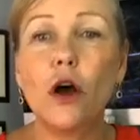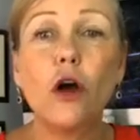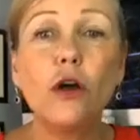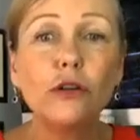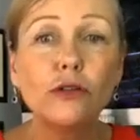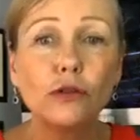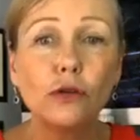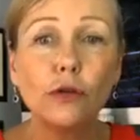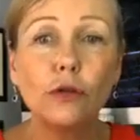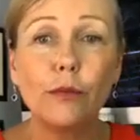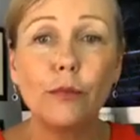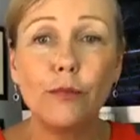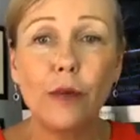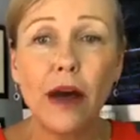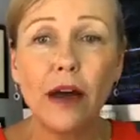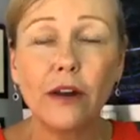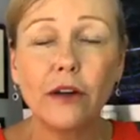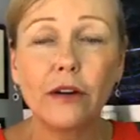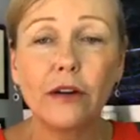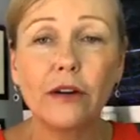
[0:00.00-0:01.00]
Also, the
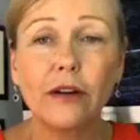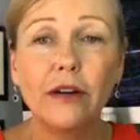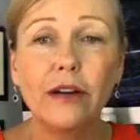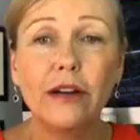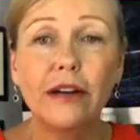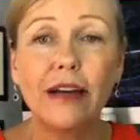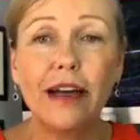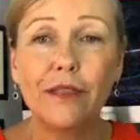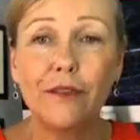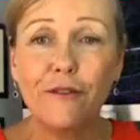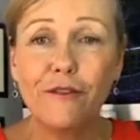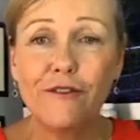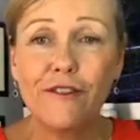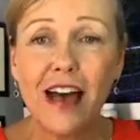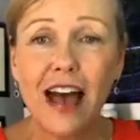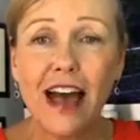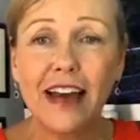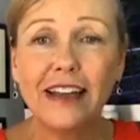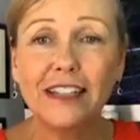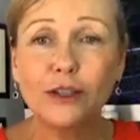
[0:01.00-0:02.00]
butter and the
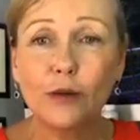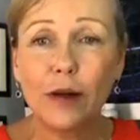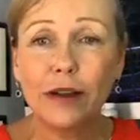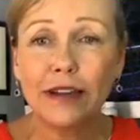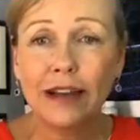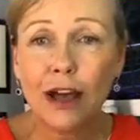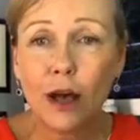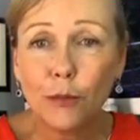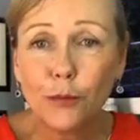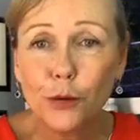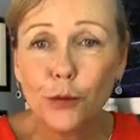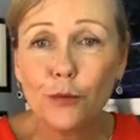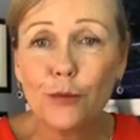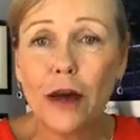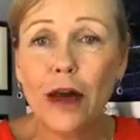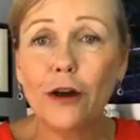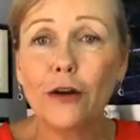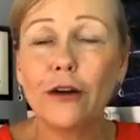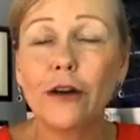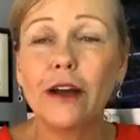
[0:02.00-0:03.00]
fat is going to help you
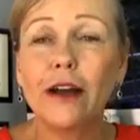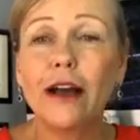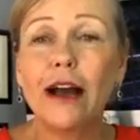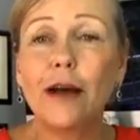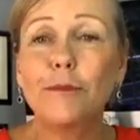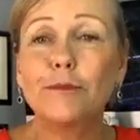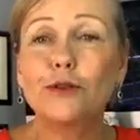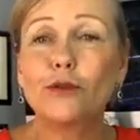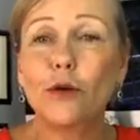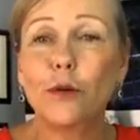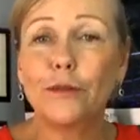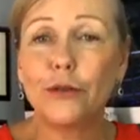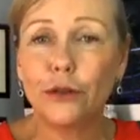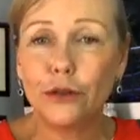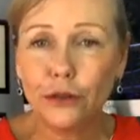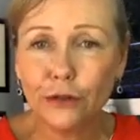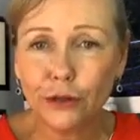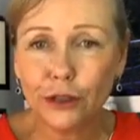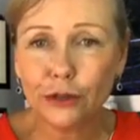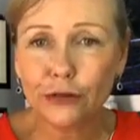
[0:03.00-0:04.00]
better absorb the
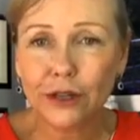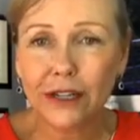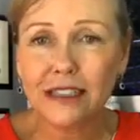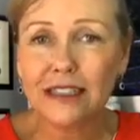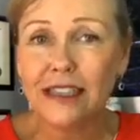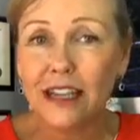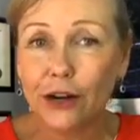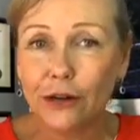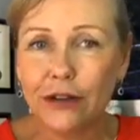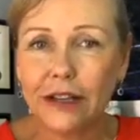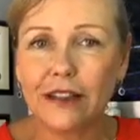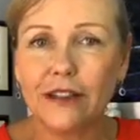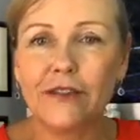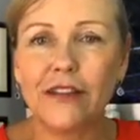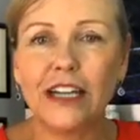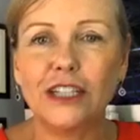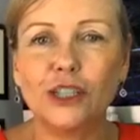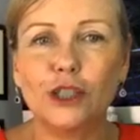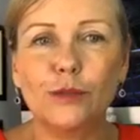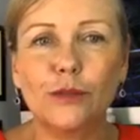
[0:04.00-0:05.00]
nutrients that are in the
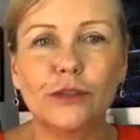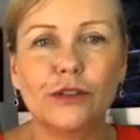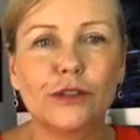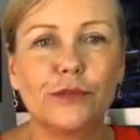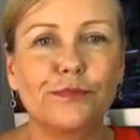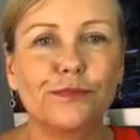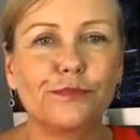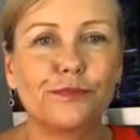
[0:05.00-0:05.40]
vegetables.